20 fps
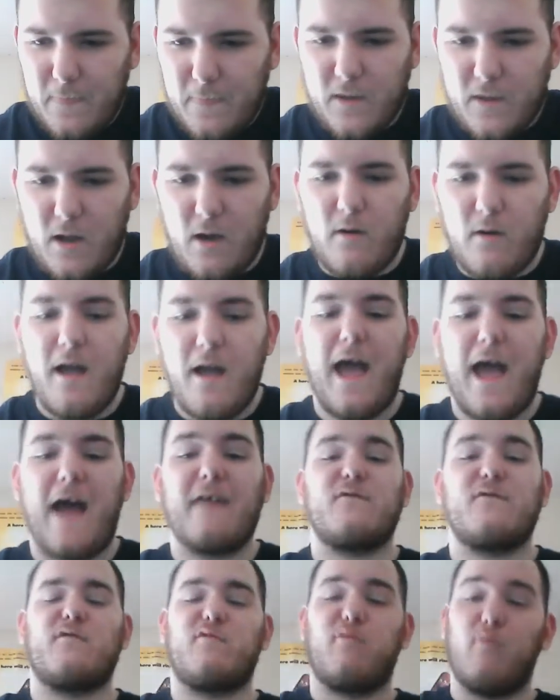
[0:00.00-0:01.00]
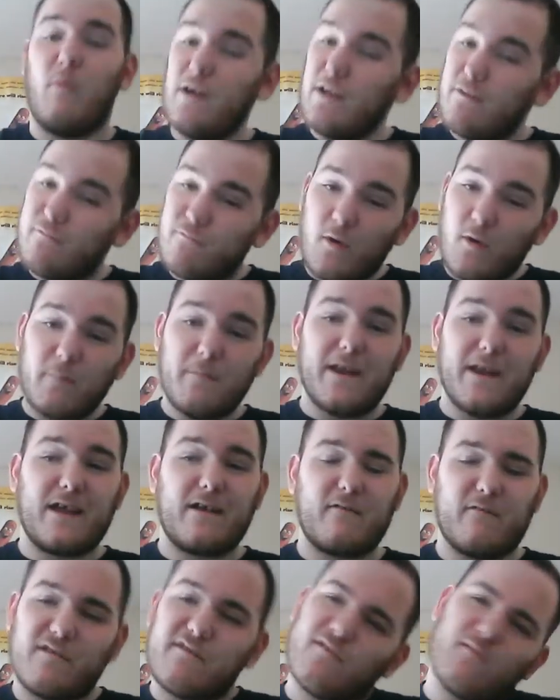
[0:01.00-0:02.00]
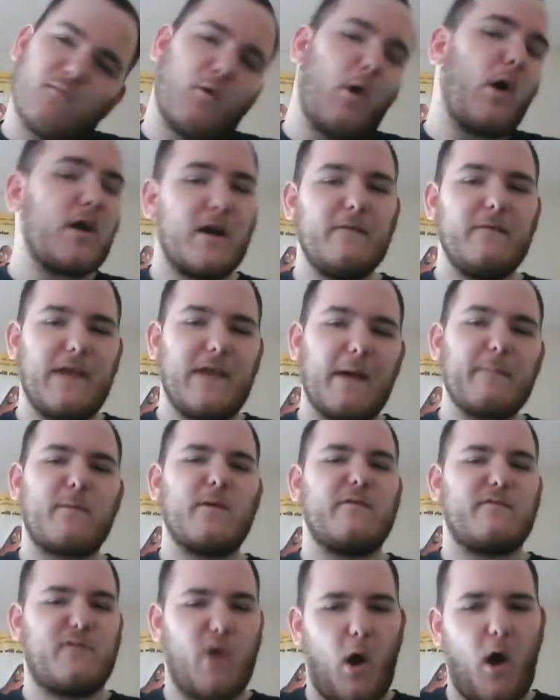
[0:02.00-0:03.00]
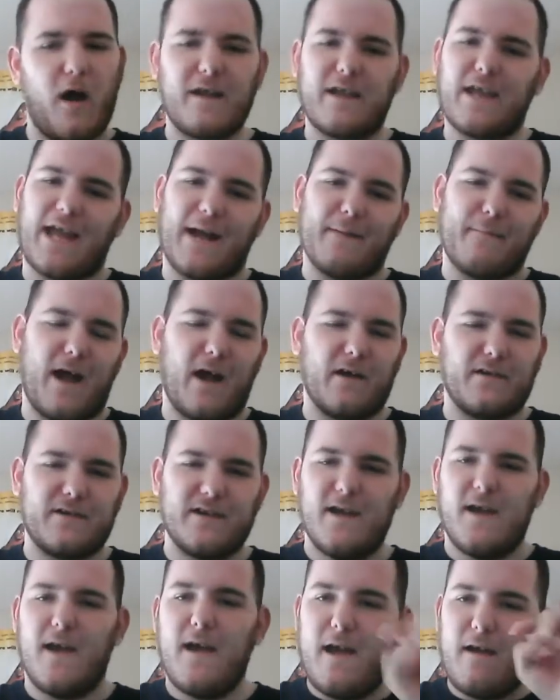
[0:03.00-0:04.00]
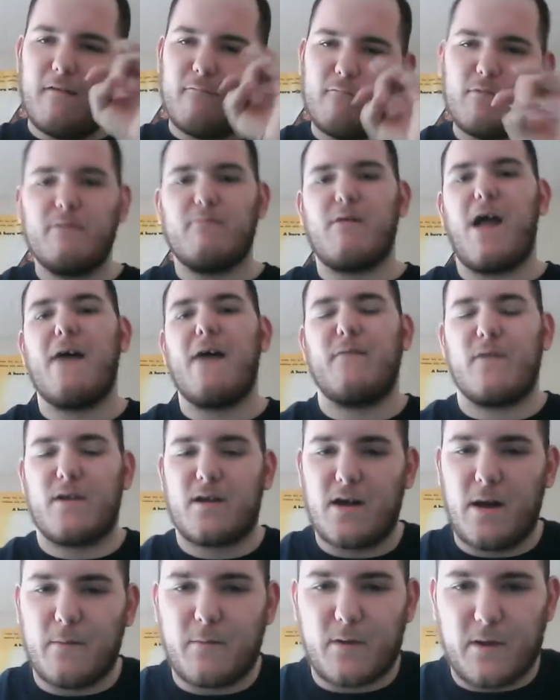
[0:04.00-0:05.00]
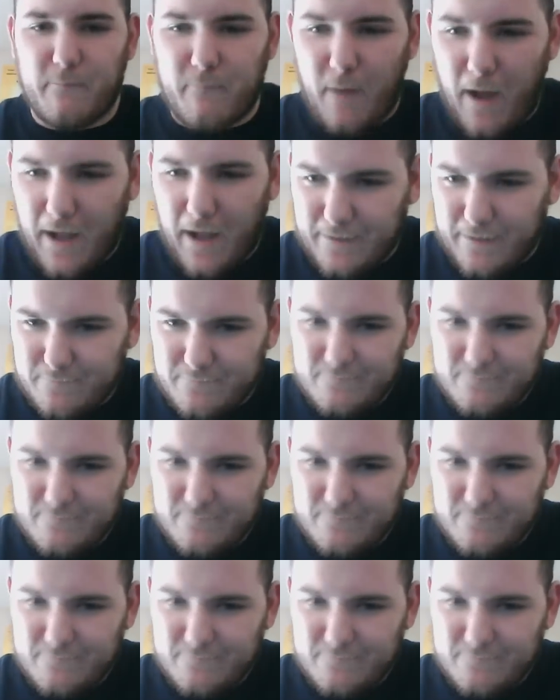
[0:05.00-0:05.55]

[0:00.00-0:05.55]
So, after 24 minutes, which is longer than the episode I'm talking about, we wrap this up. Goodbye.